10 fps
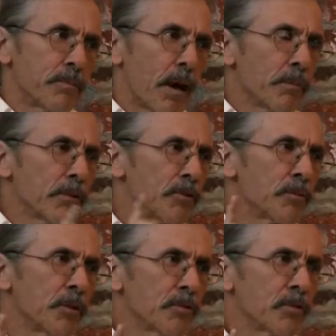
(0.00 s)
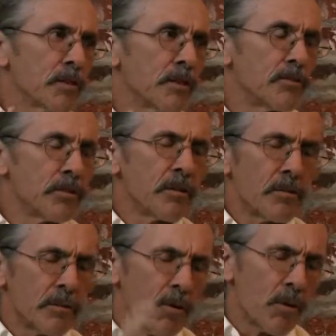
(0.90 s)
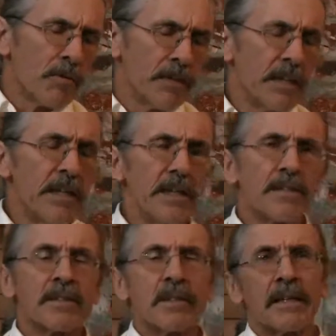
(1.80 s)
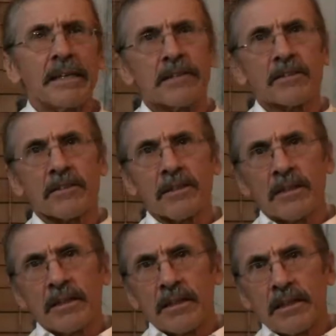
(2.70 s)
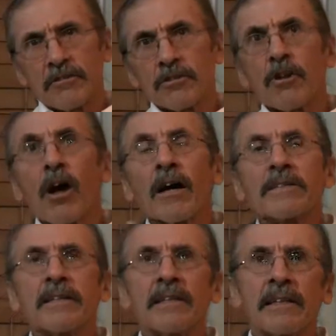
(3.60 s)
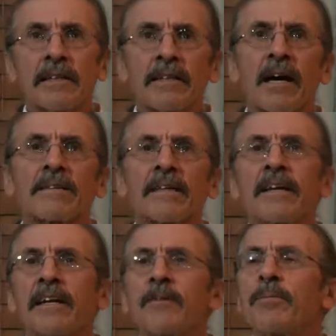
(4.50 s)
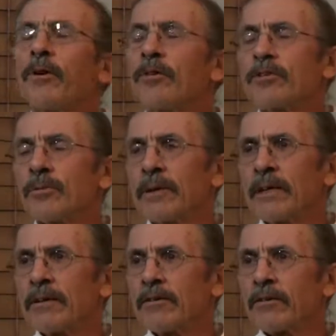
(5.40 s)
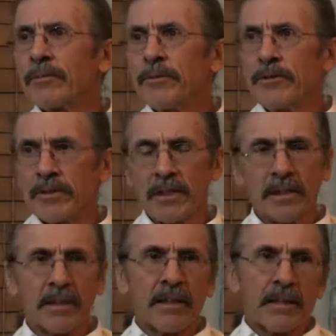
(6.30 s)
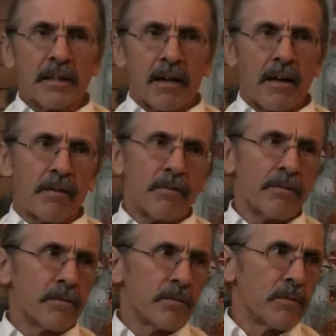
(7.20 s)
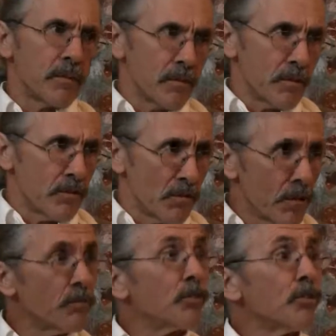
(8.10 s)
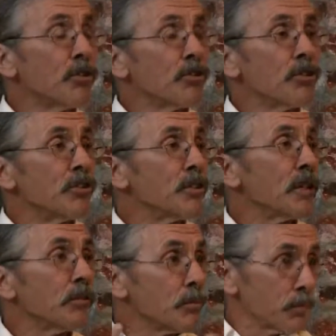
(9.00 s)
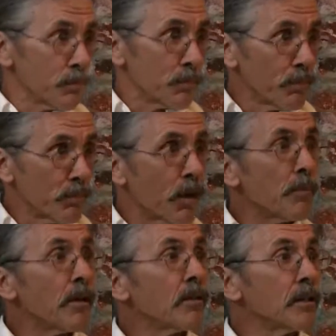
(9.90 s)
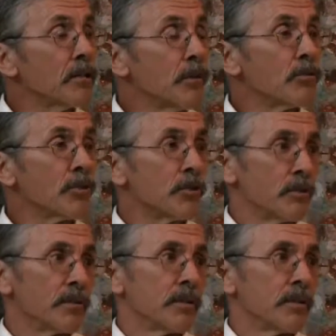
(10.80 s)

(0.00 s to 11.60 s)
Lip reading: popular spiritual literature, or if it is, it's lost in the intoxicated poetry or the music of different traditions that are primarily devotional.